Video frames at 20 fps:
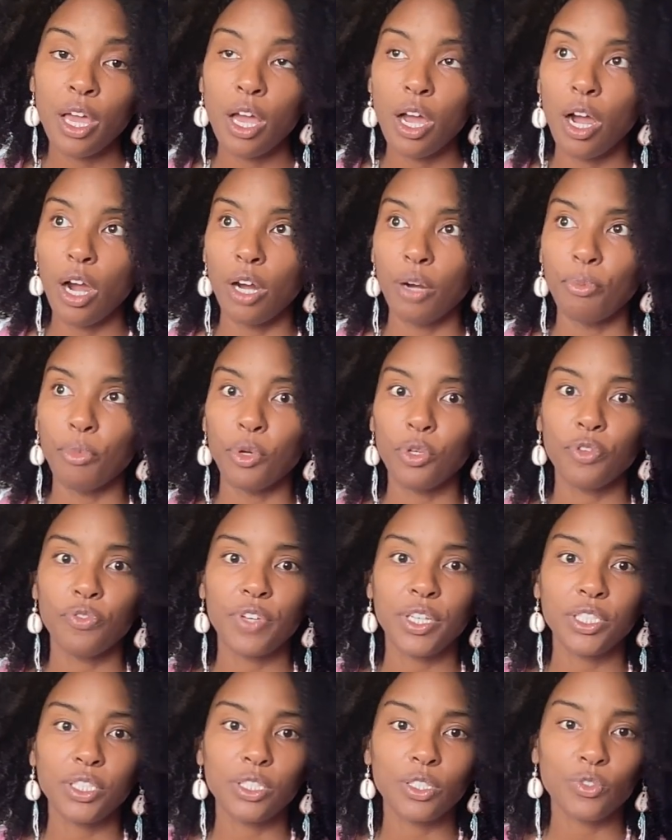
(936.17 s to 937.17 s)
our
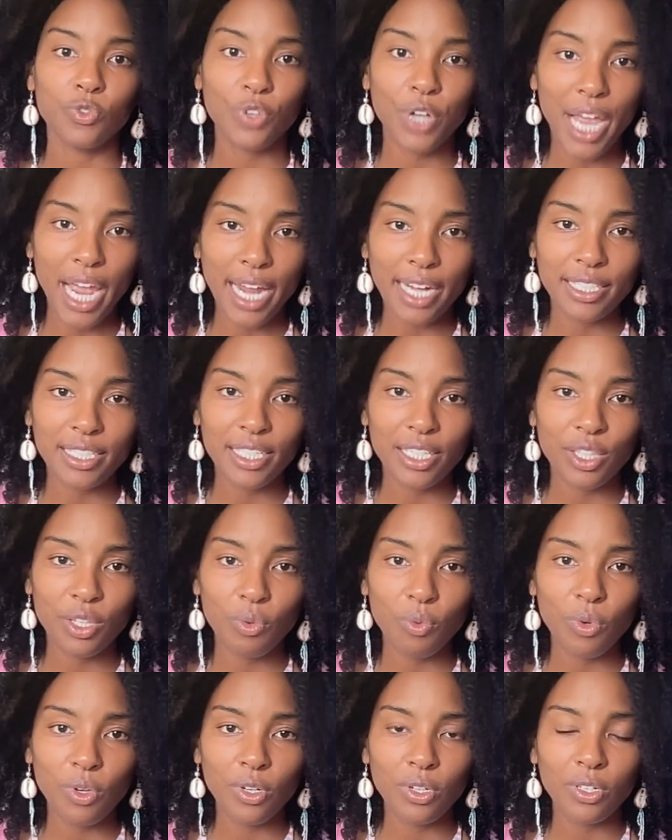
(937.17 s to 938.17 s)
motivations for acting in the
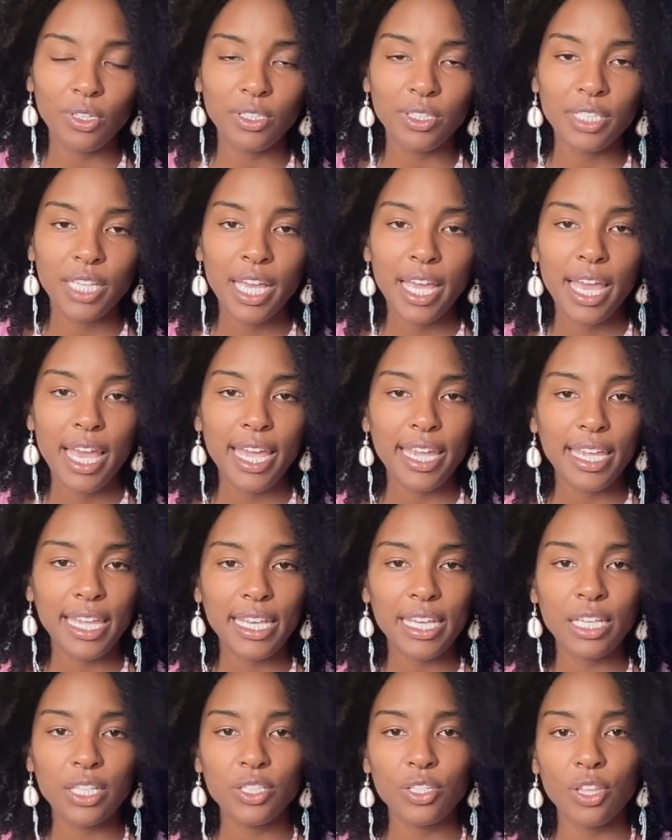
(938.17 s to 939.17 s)
world, and
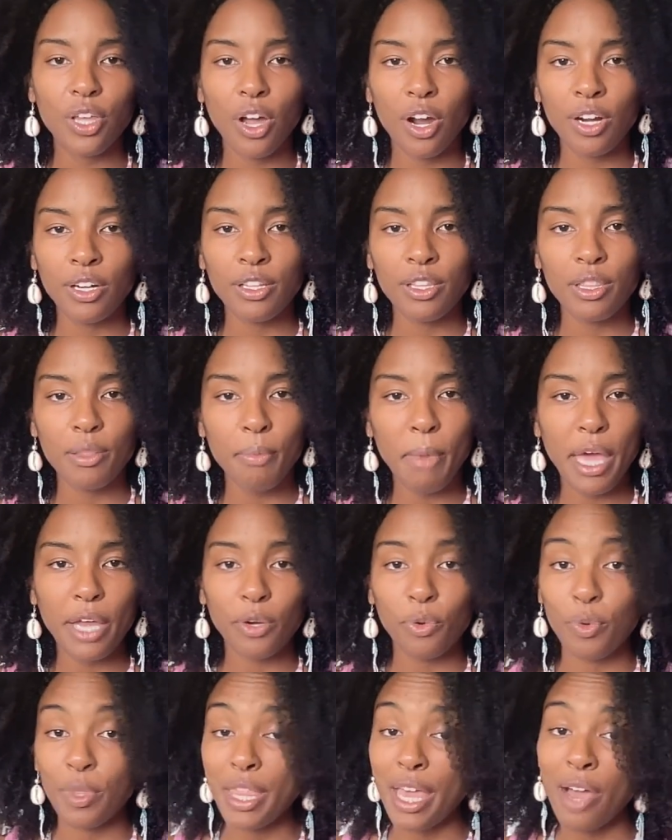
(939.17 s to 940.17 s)
getting to the heart of the
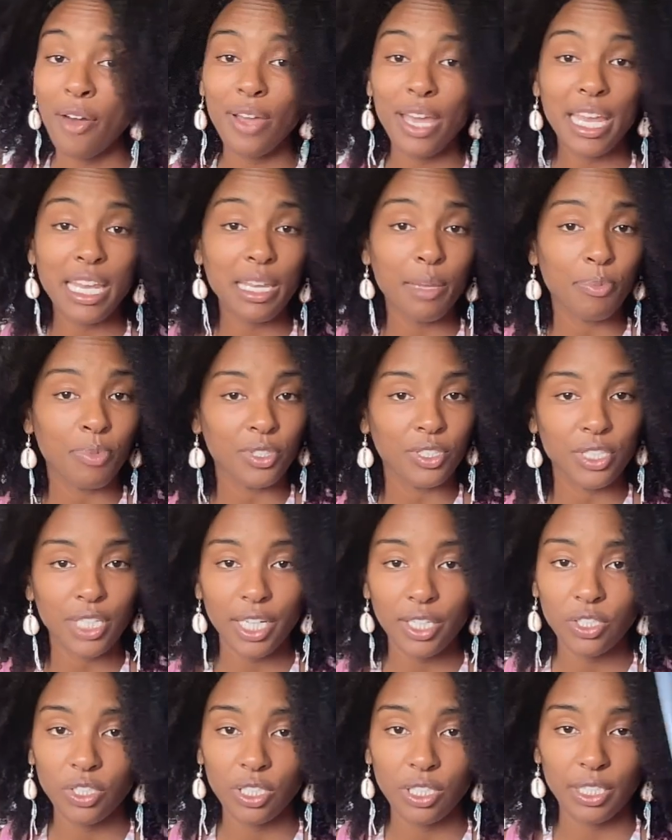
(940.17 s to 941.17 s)
matter without any
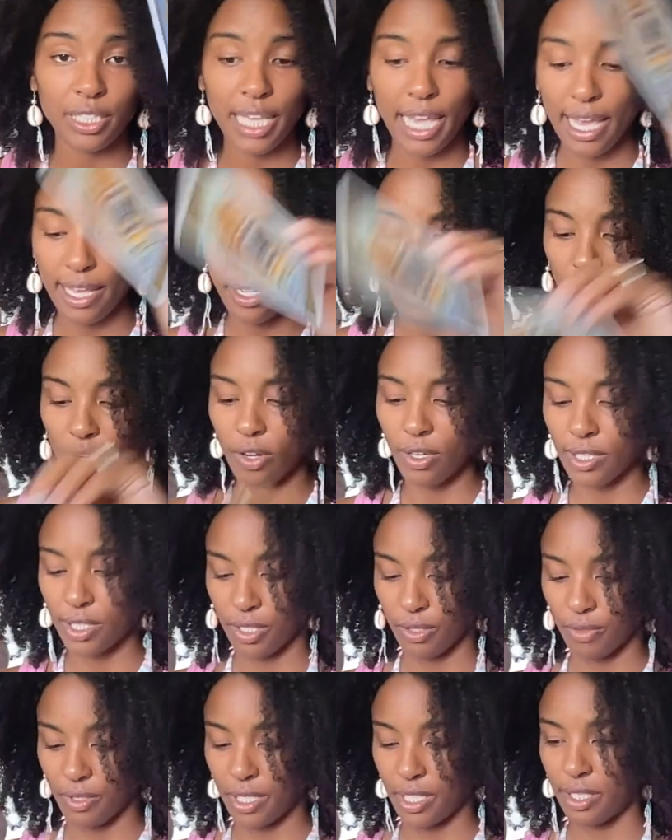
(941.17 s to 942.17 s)
projections added
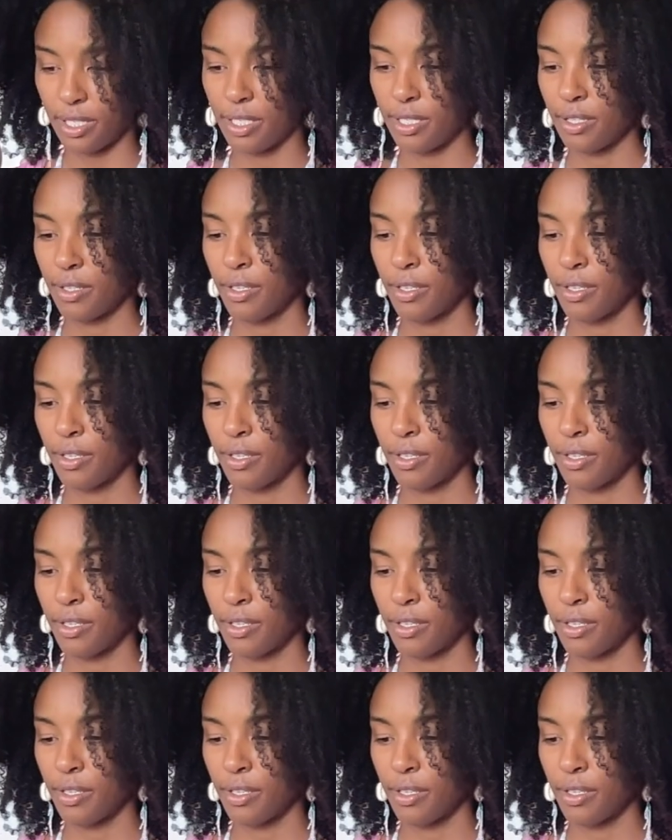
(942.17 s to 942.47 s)
onto it.